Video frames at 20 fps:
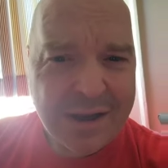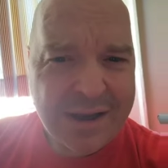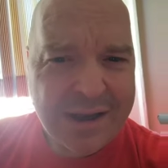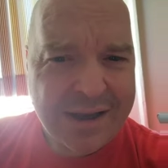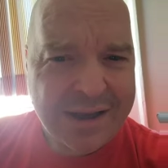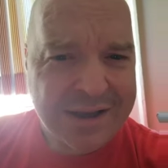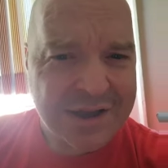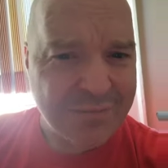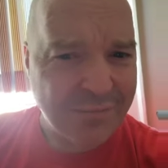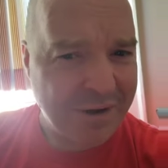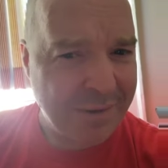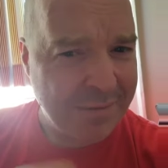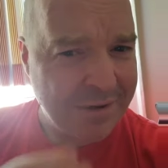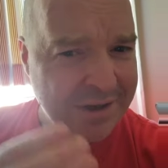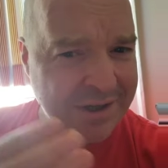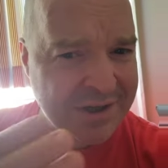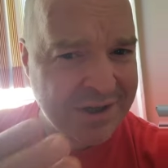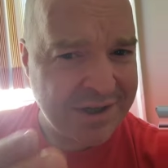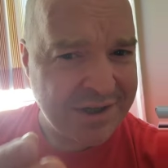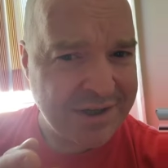It is
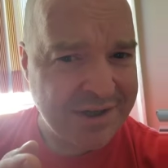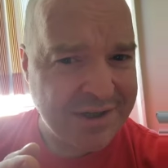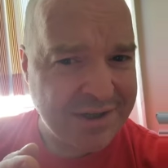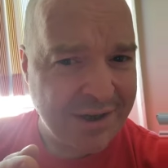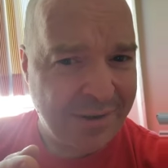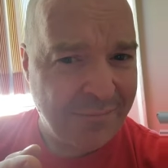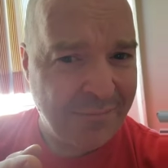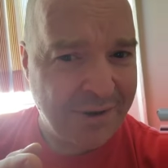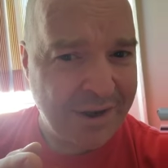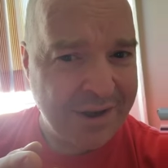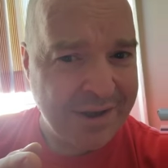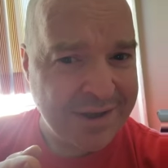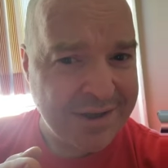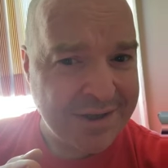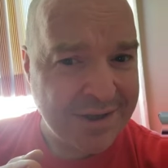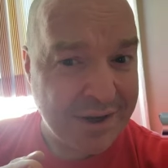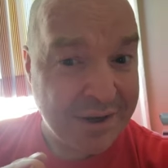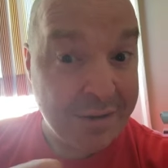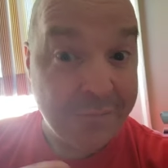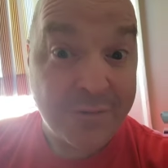reminiscent in some
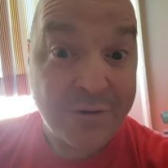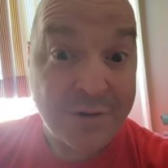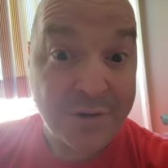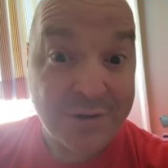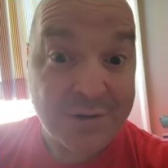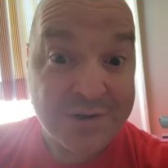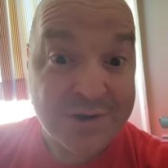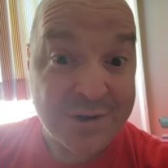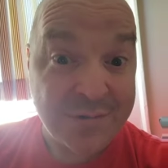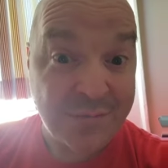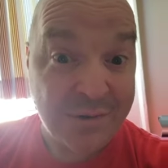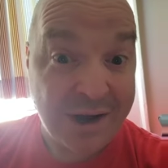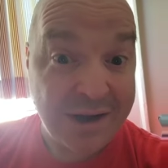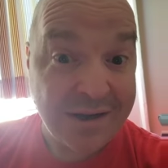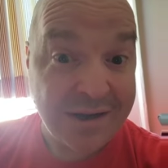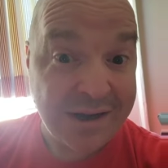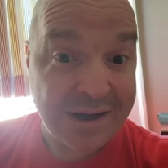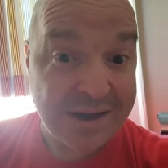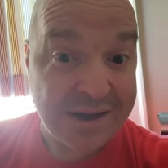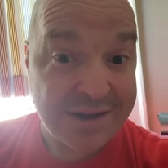ways of Colson
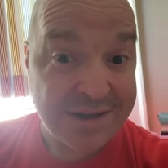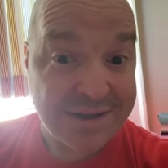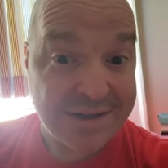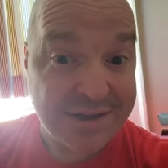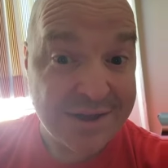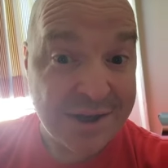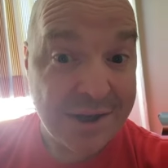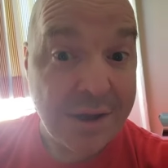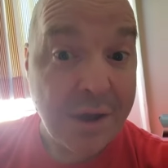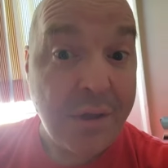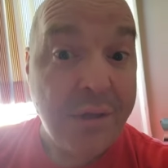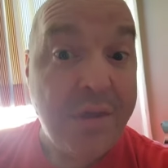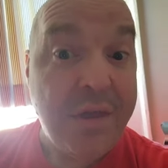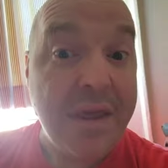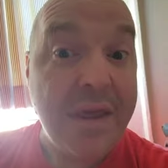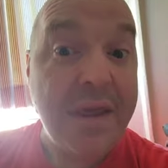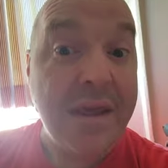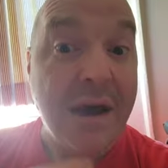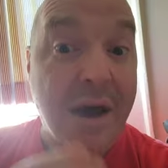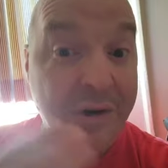Whitehead's
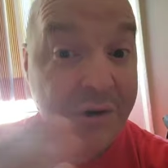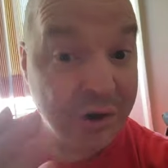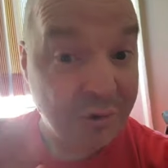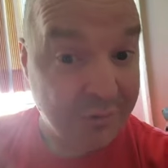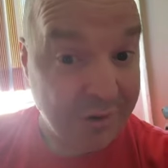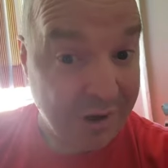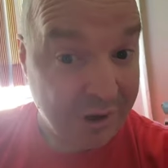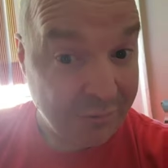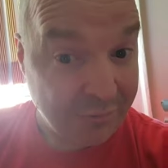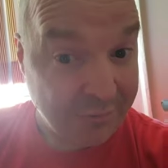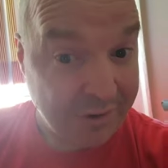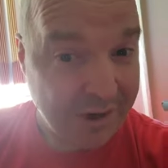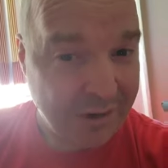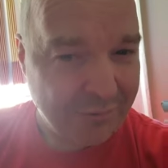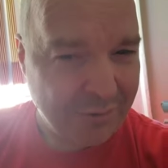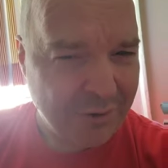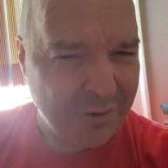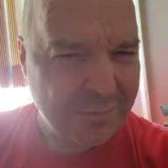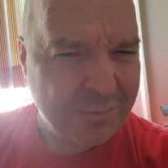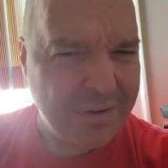The Underground
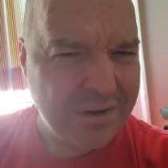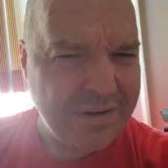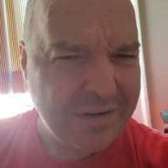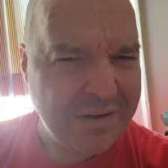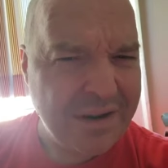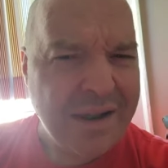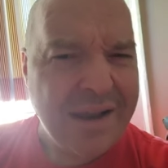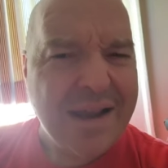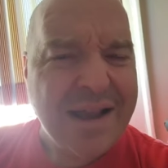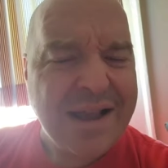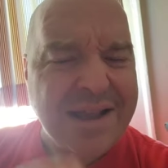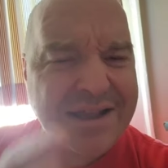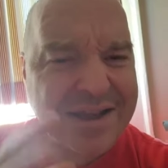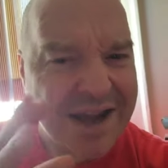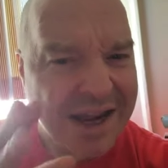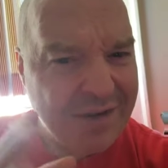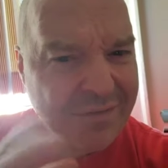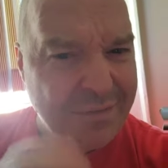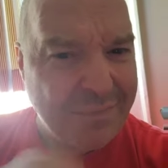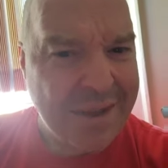Railroad, but it's
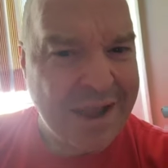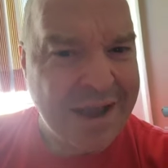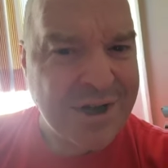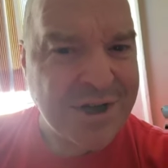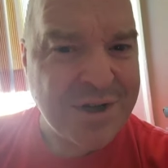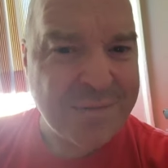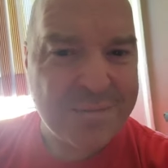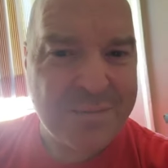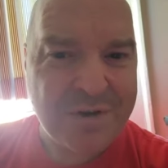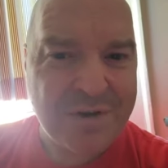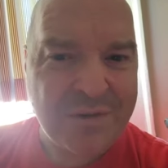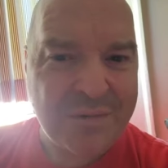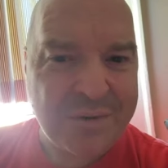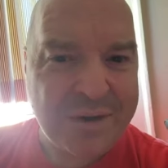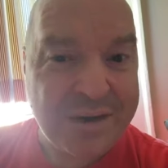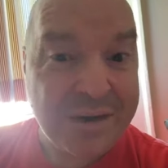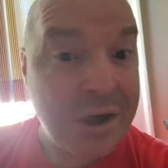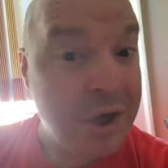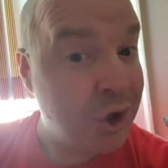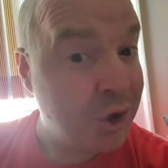kind of a mashup
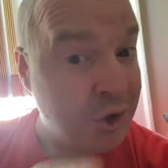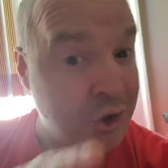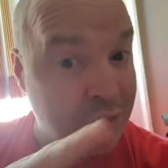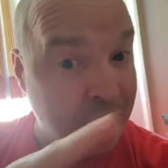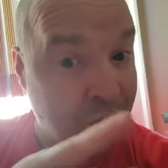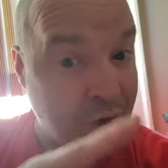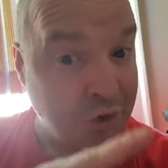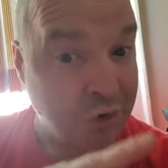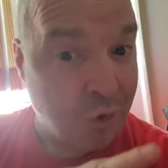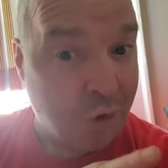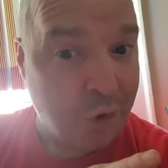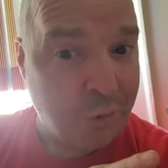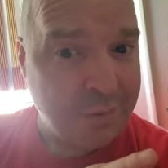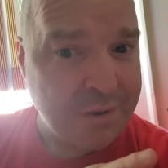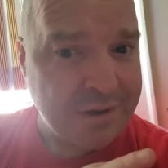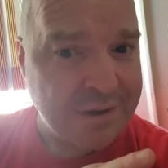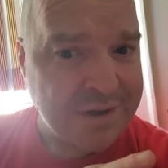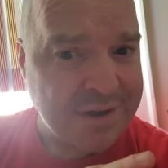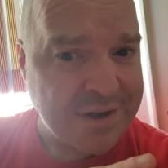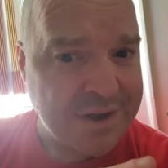between George
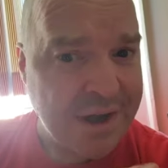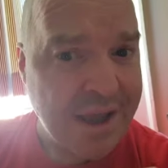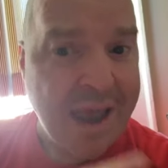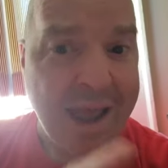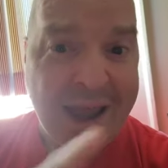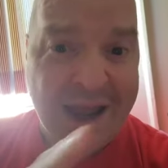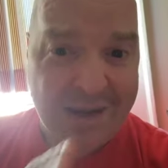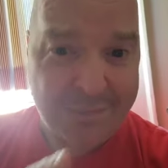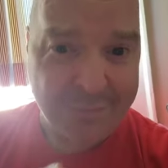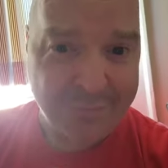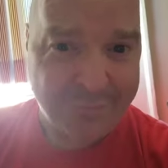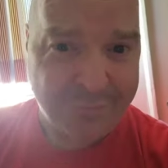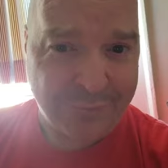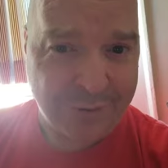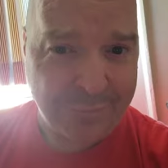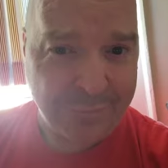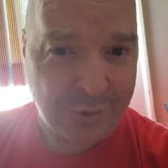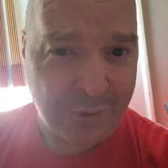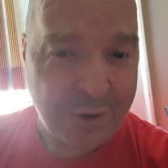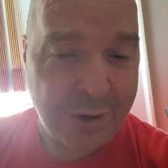Orwell's Animal
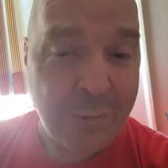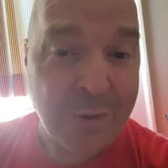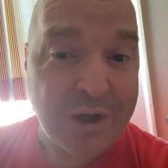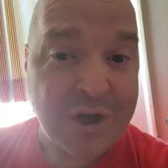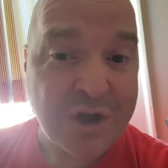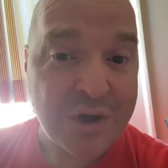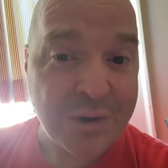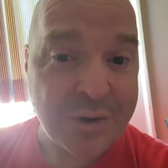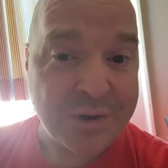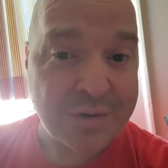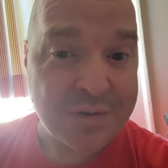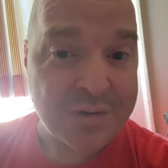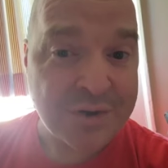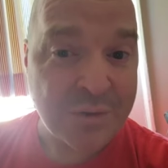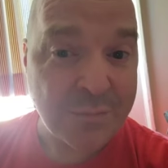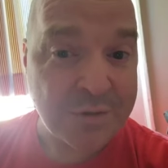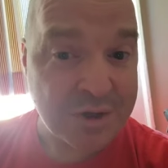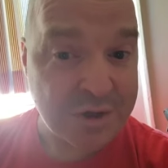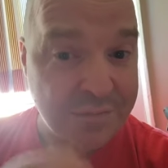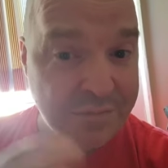Farm, Gugiwa
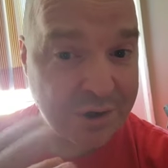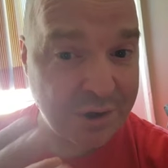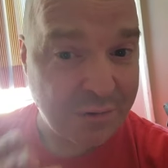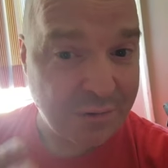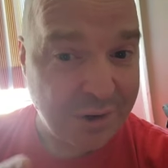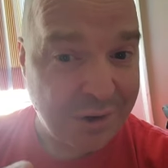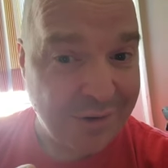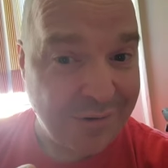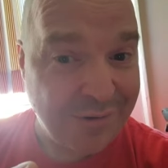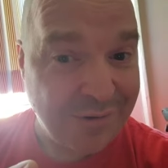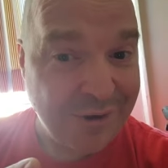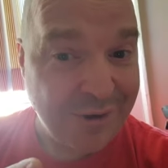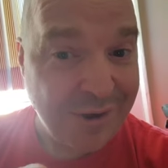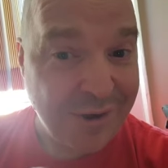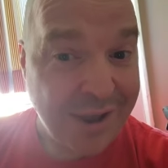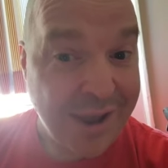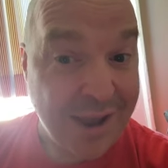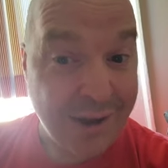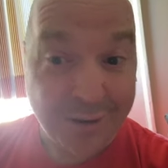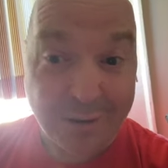Choingo's Wizard of the Crow,
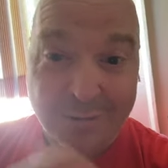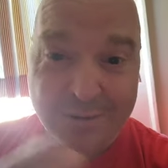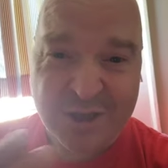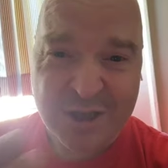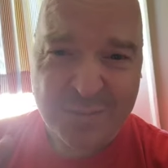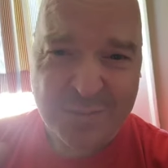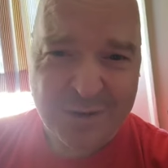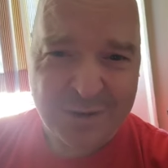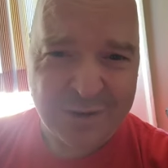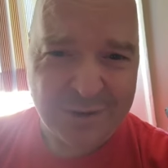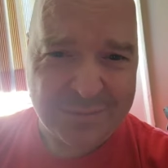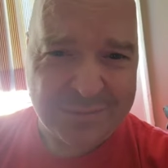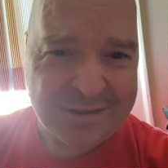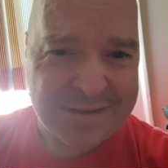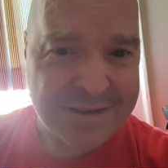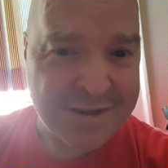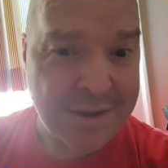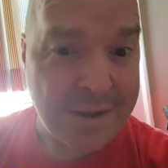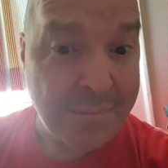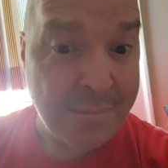and Art
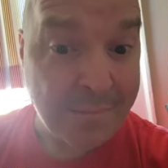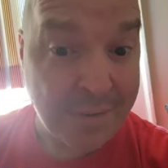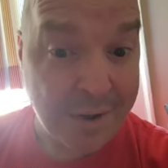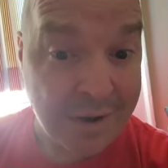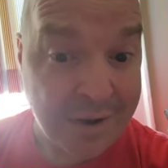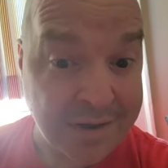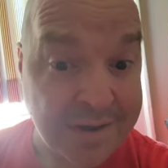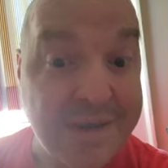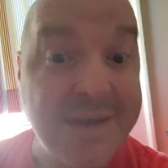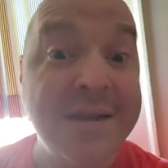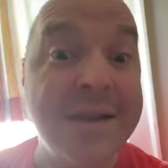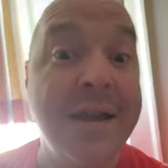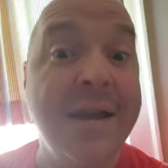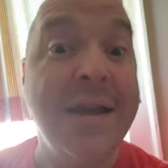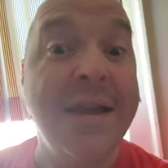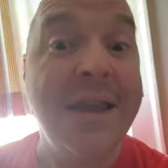Spiegelman's Moss,